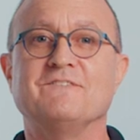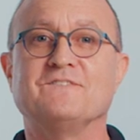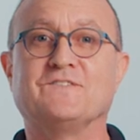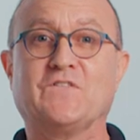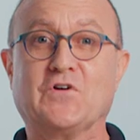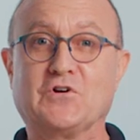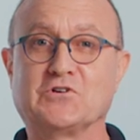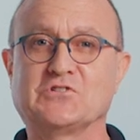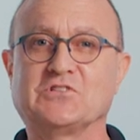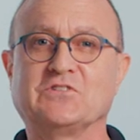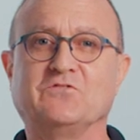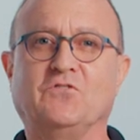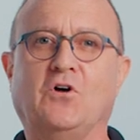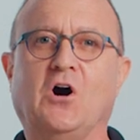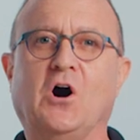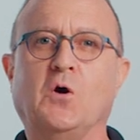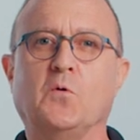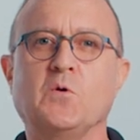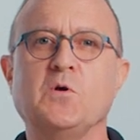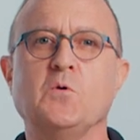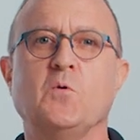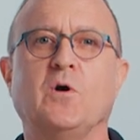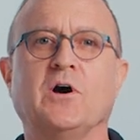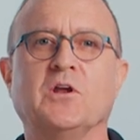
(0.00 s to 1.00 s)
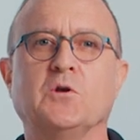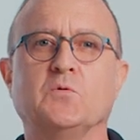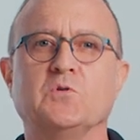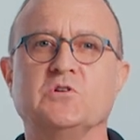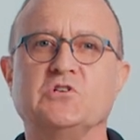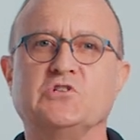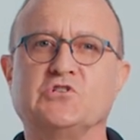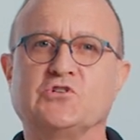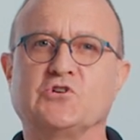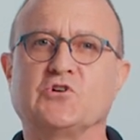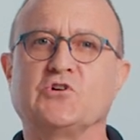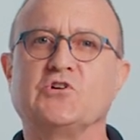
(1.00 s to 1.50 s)
First of all, we want to
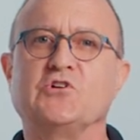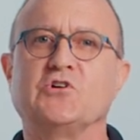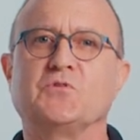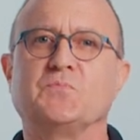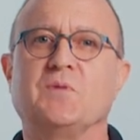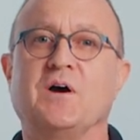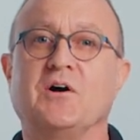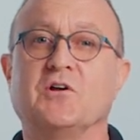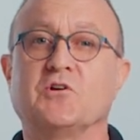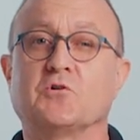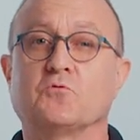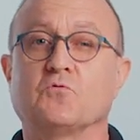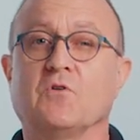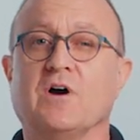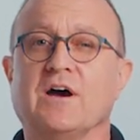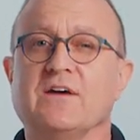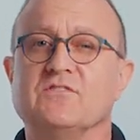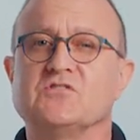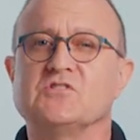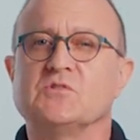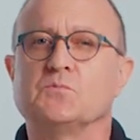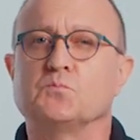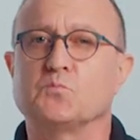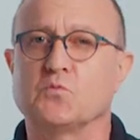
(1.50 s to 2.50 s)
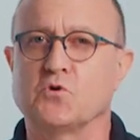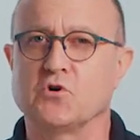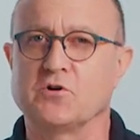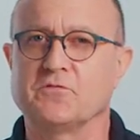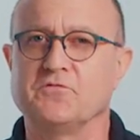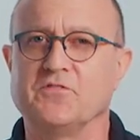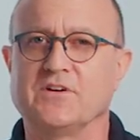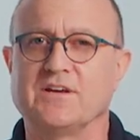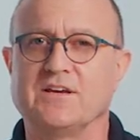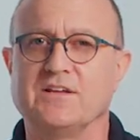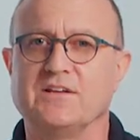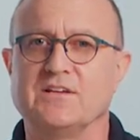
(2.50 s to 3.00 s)
ensure your mount arrives in perfect